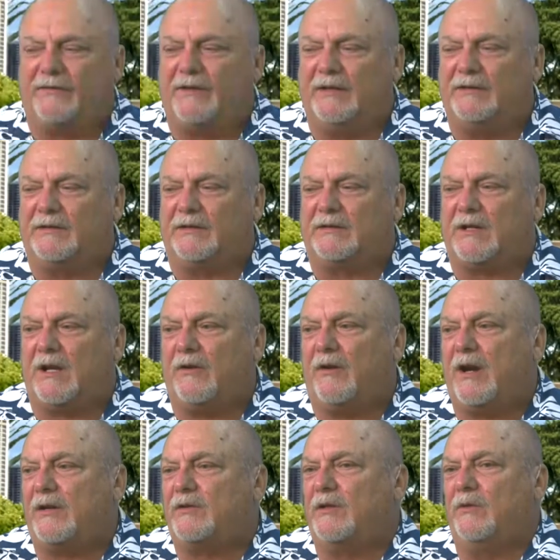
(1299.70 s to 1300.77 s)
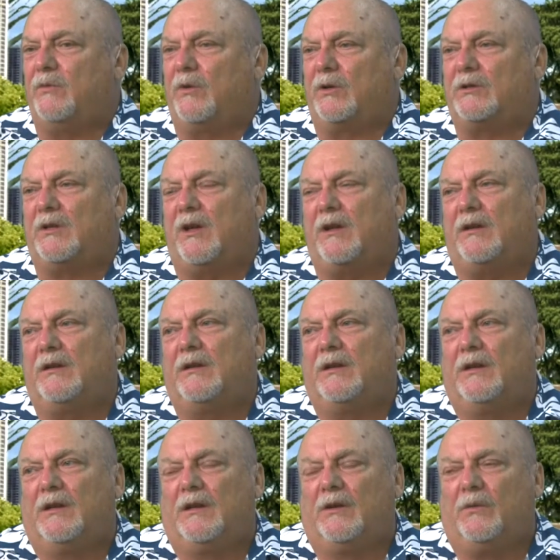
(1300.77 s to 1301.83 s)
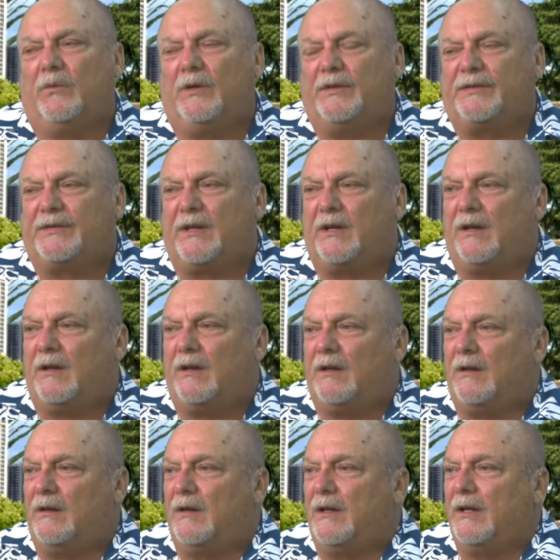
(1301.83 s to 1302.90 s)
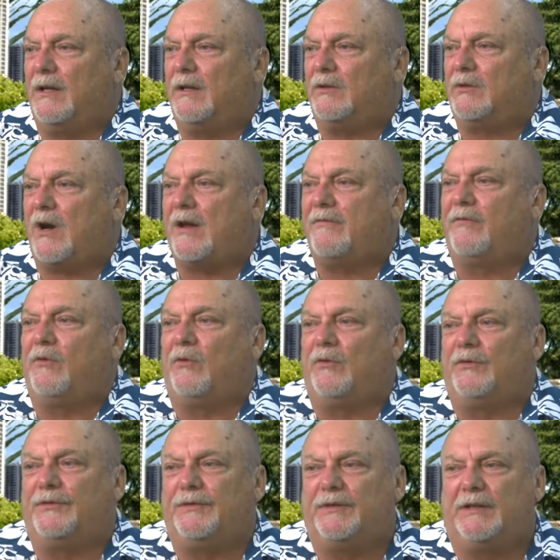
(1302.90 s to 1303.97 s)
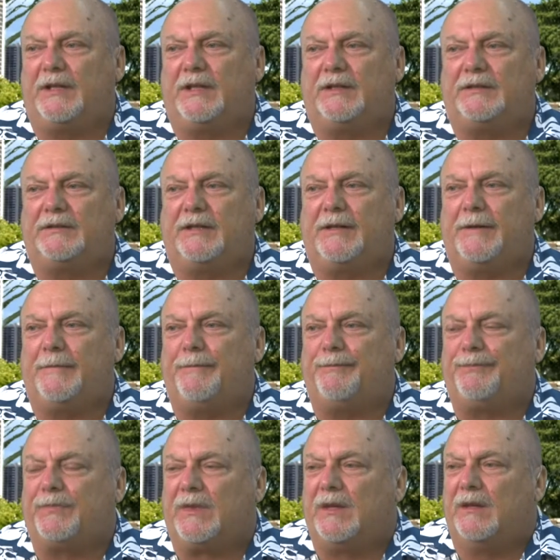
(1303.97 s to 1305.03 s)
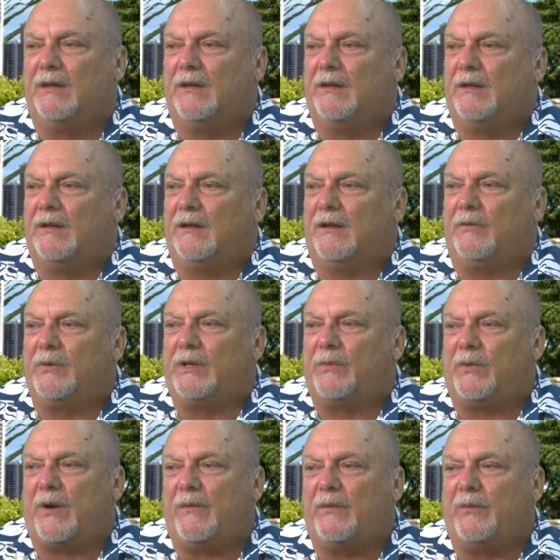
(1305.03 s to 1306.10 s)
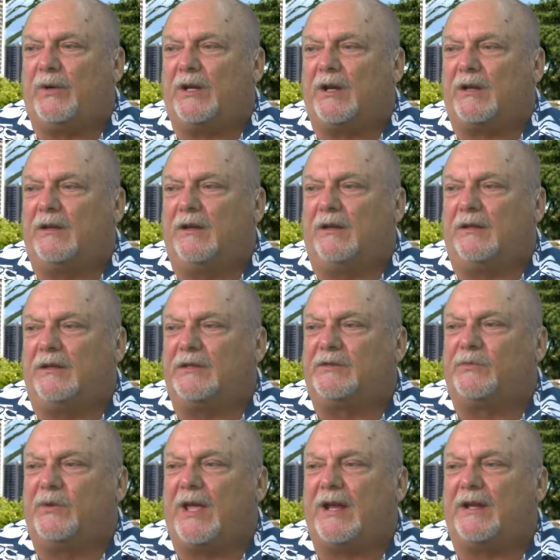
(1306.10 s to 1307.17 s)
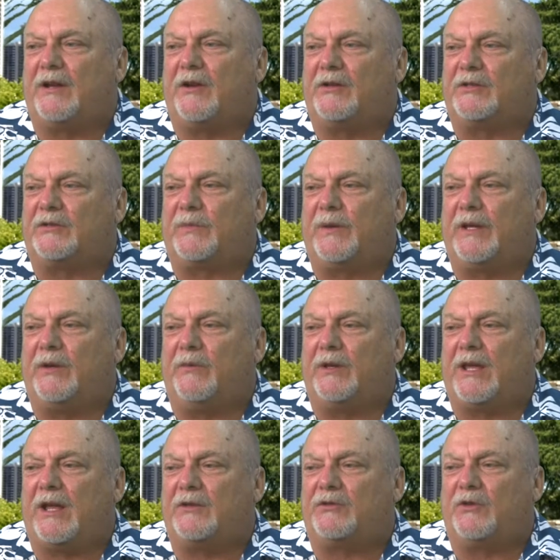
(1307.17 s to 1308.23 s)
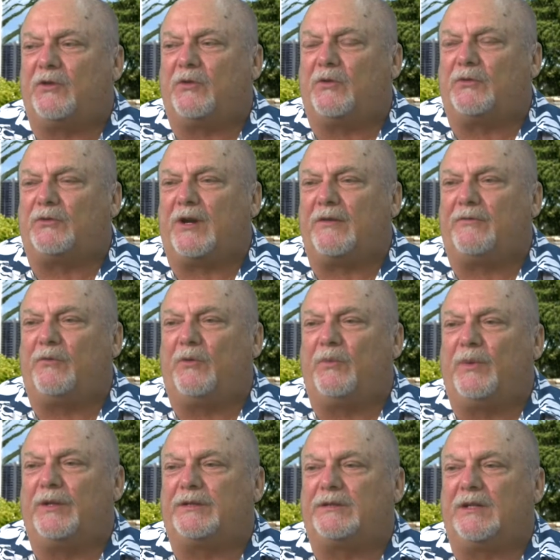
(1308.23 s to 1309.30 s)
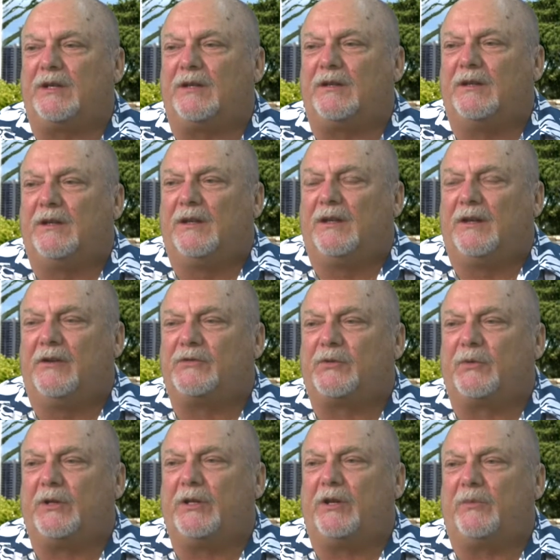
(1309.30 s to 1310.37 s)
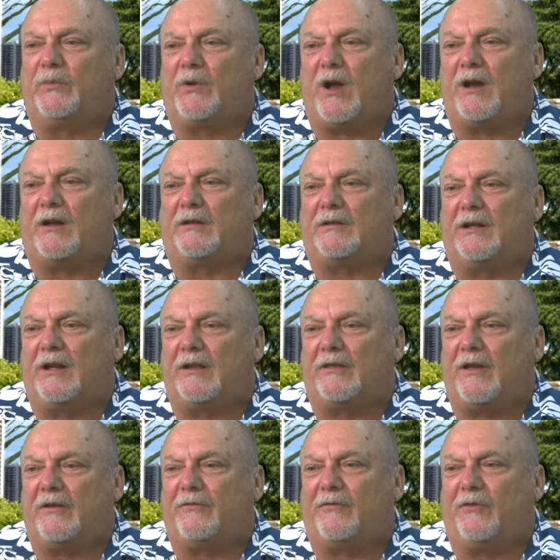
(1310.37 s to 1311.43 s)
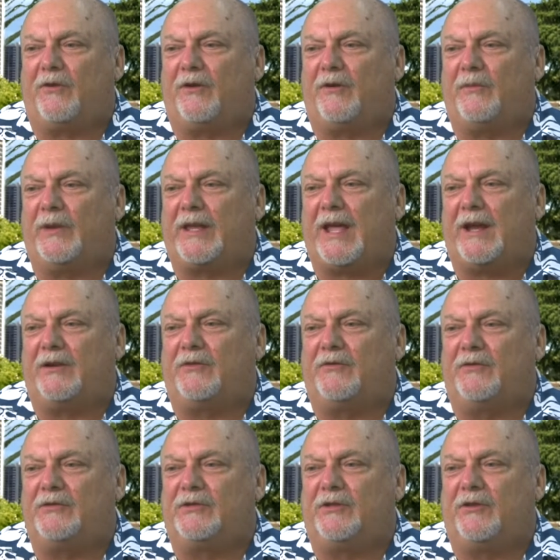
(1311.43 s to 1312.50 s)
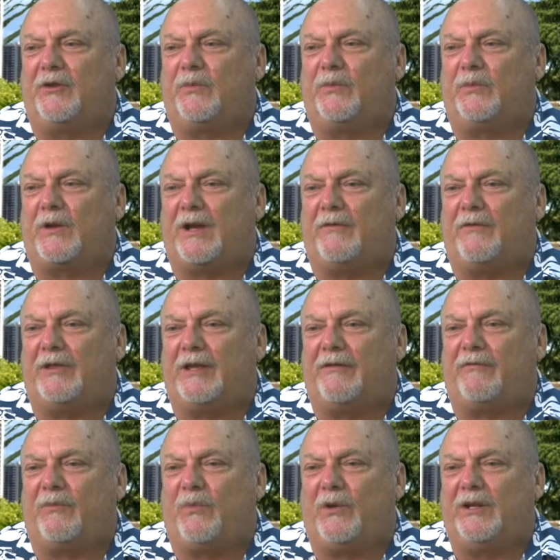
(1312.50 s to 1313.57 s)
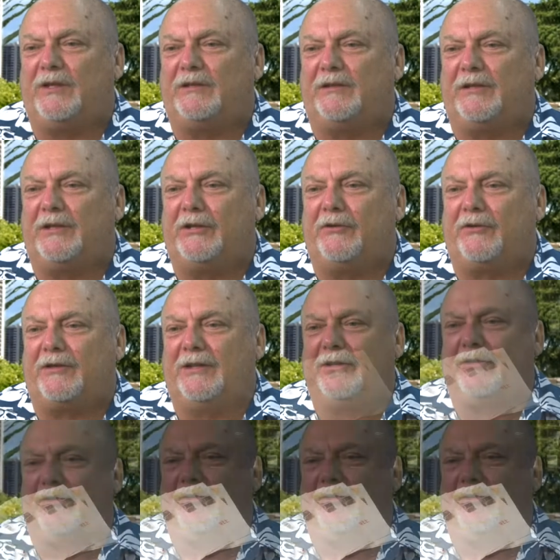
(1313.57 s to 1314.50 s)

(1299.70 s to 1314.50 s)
things that Tyler actually worked on was a trifold, and we could probably at least we had it on display. We can't share the whole trifold, but it was a really good product, and I thought for a mechanical engineer, kind of a left-brain, linear thinker,